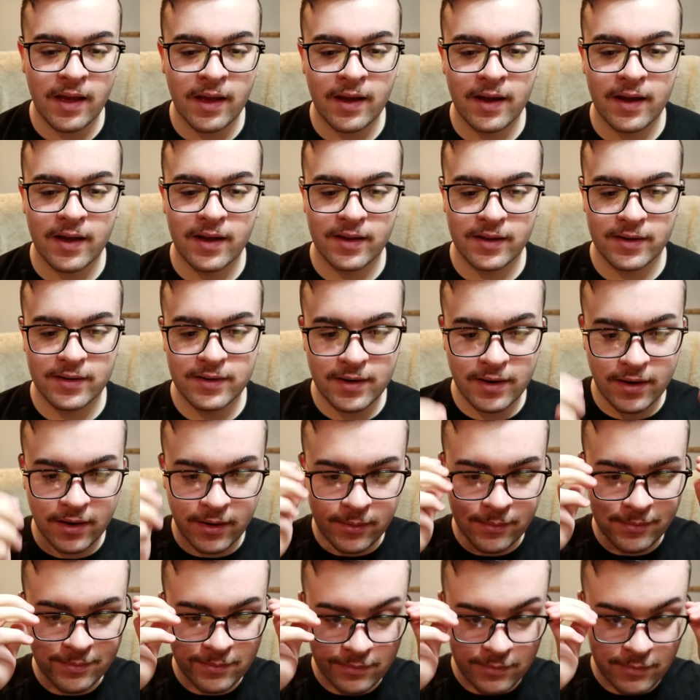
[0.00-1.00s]

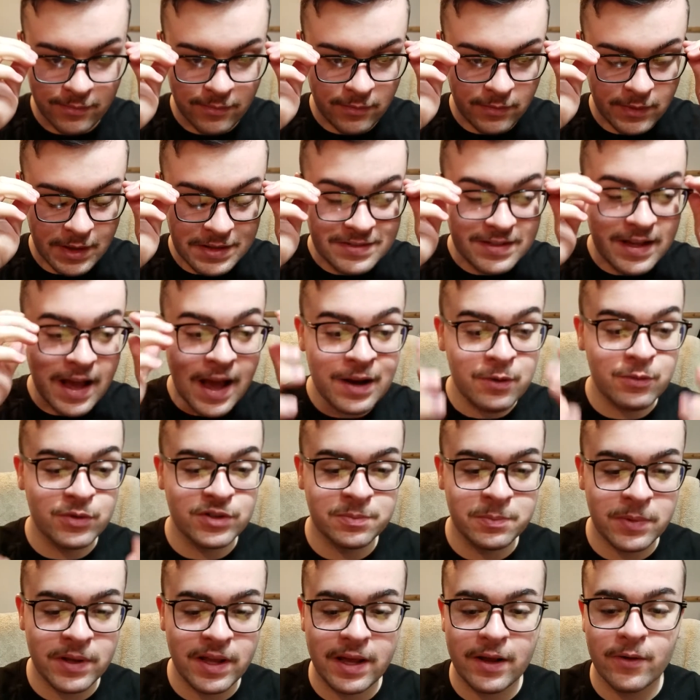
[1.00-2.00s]
and this guy
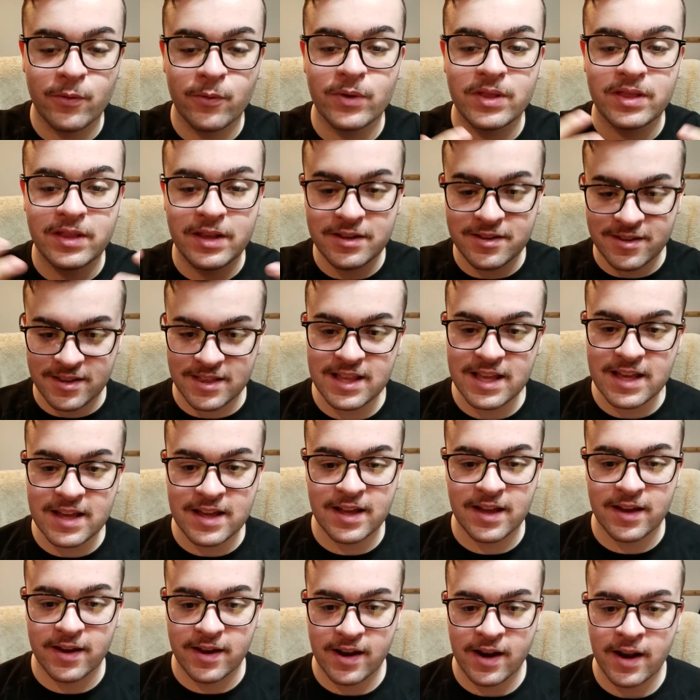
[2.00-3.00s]
was playing with this
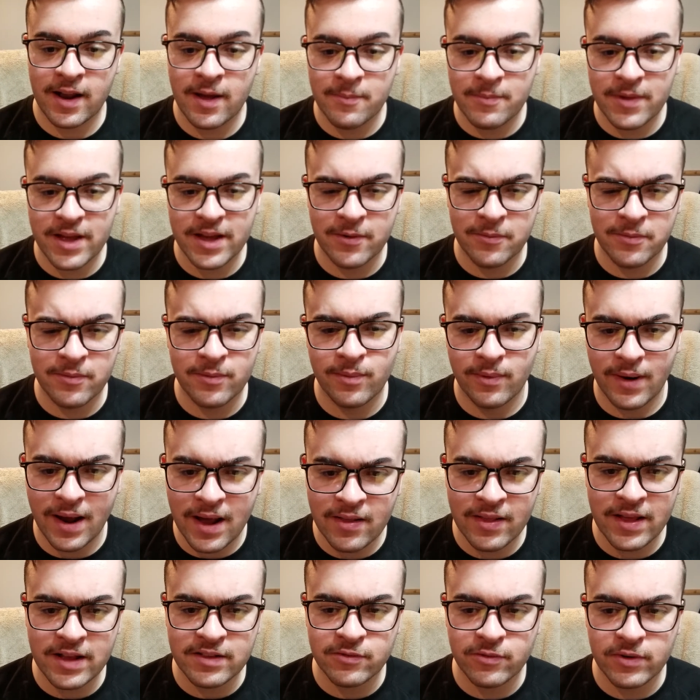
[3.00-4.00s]
thing, and I'm like,
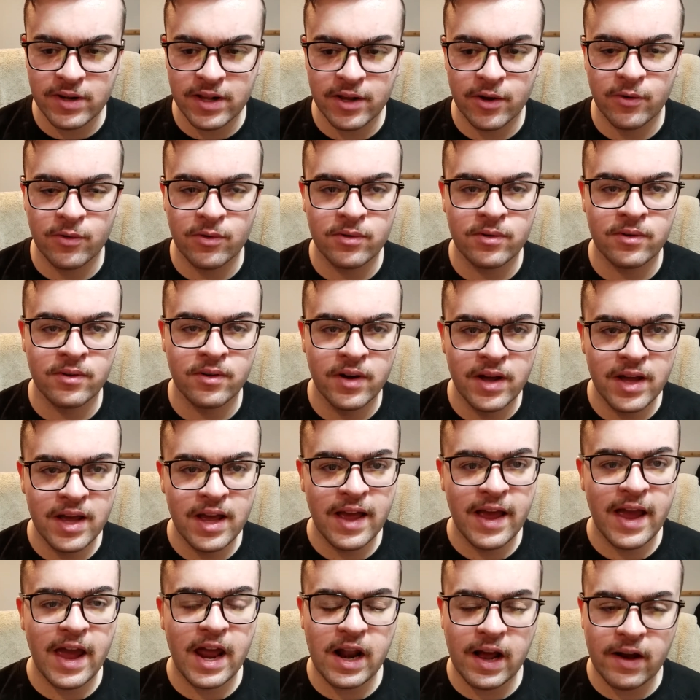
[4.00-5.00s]
wow, that's really cool.
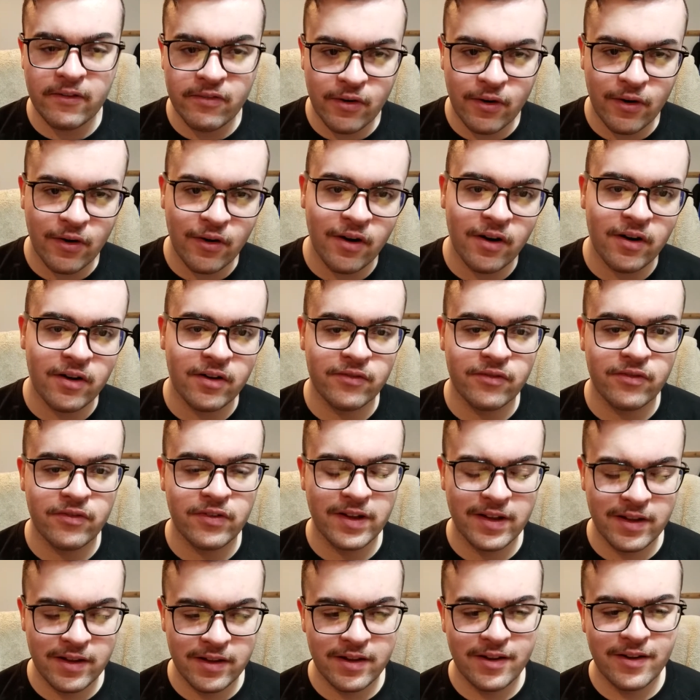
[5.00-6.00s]
And I've heard
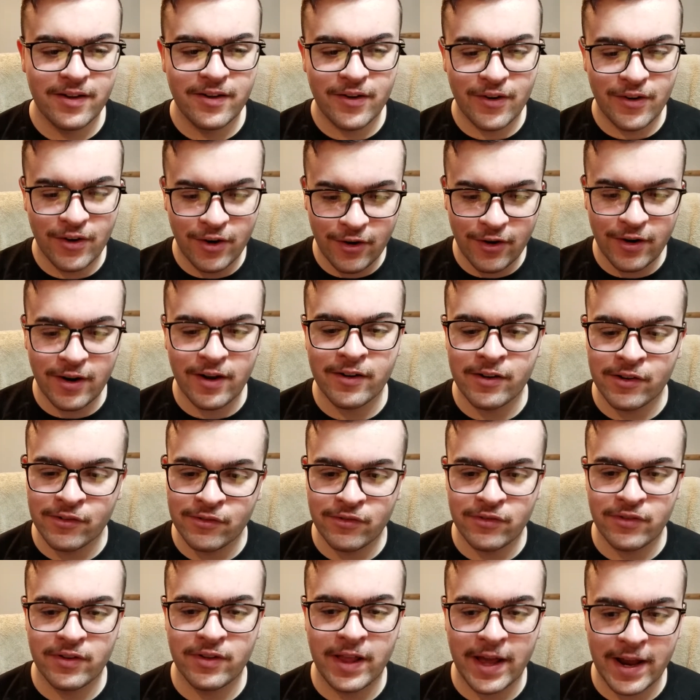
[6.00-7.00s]
of
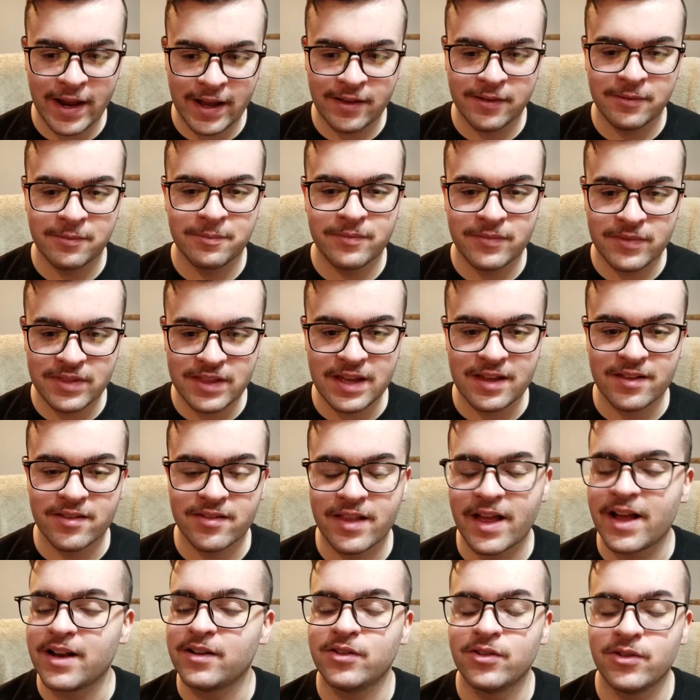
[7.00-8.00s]
like
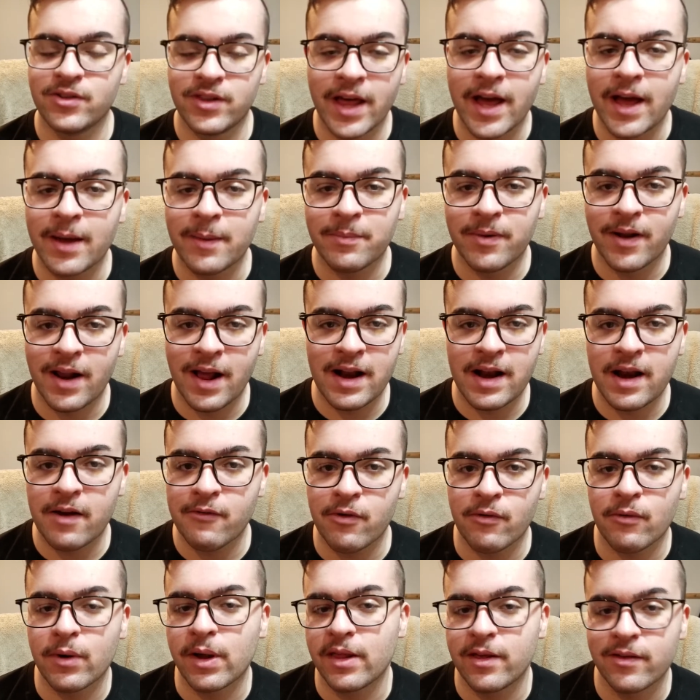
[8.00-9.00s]
things that do that, but I
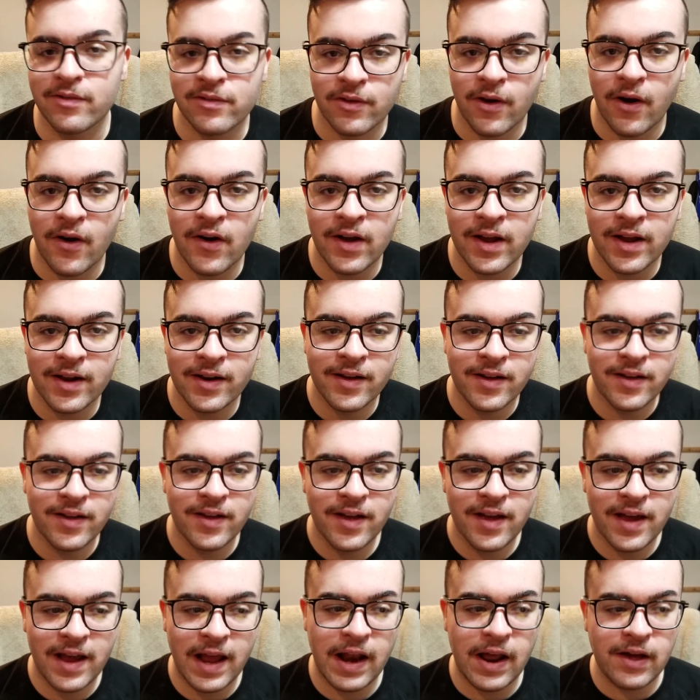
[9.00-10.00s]
never really saw it,
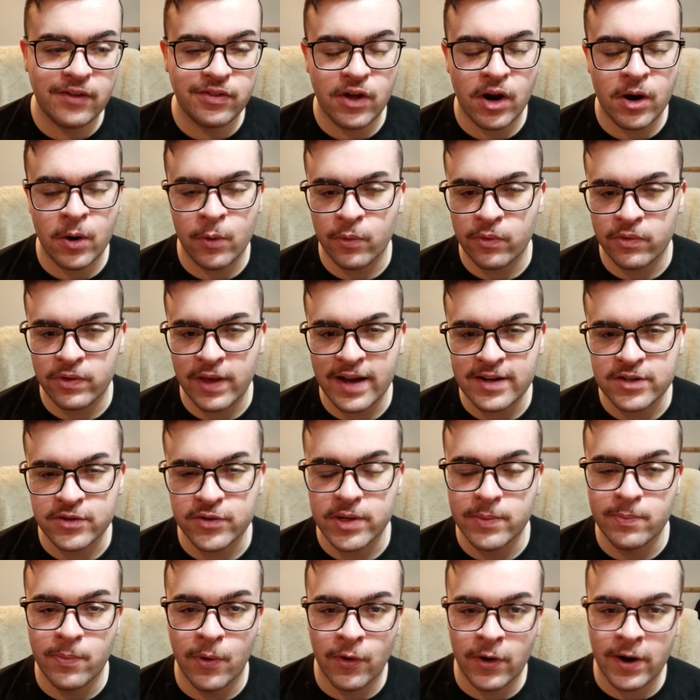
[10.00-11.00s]
and I thought it was
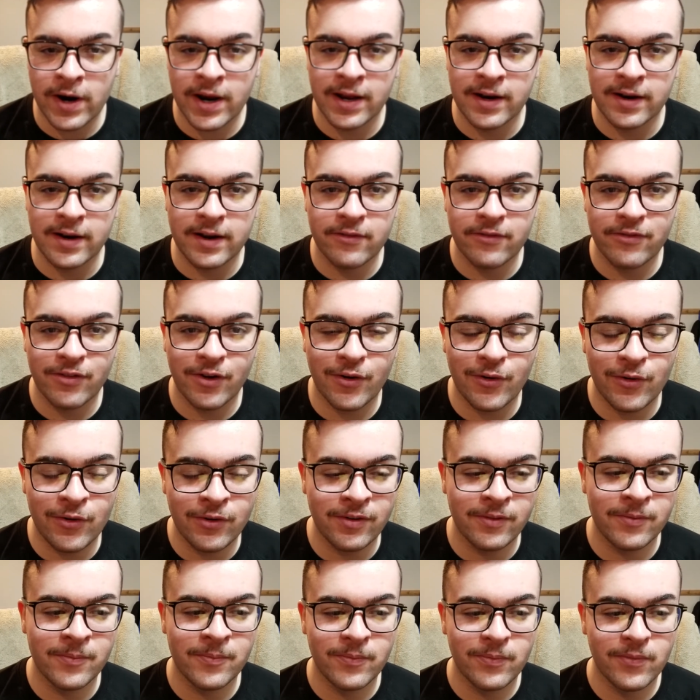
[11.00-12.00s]
actually boring and
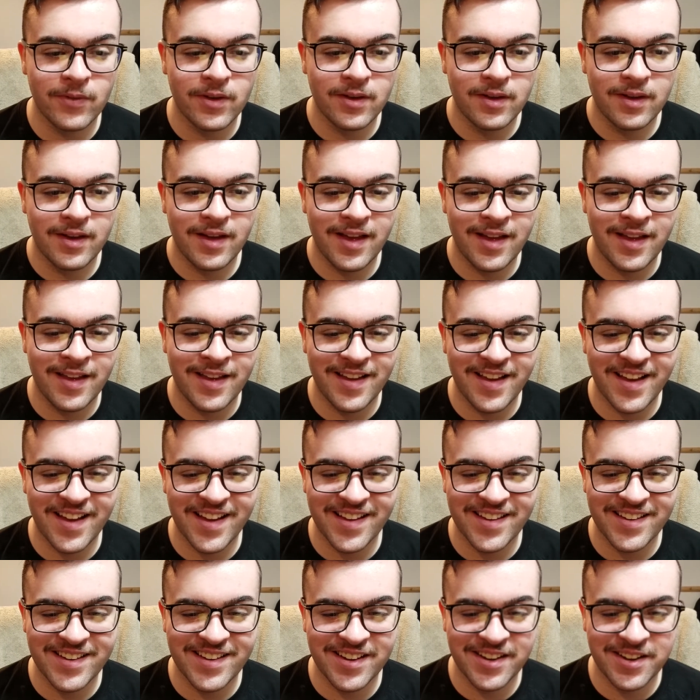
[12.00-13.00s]
difficult.
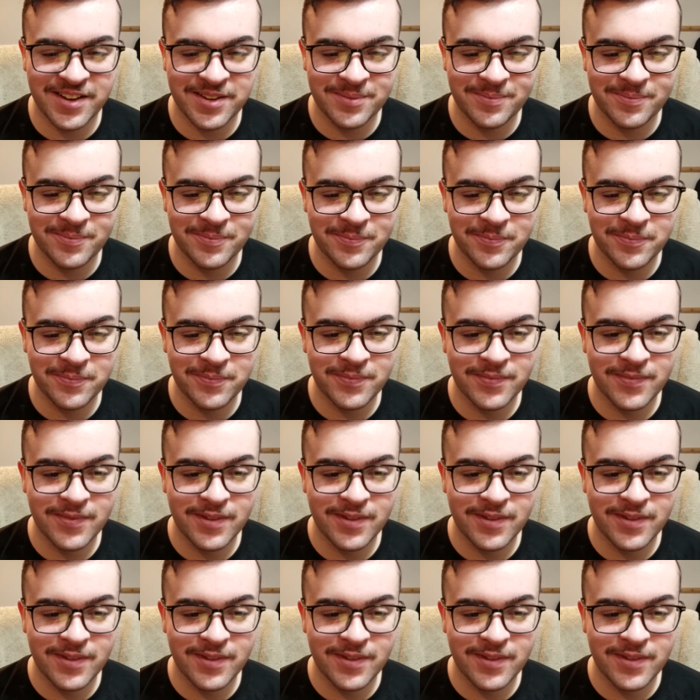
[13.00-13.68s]
And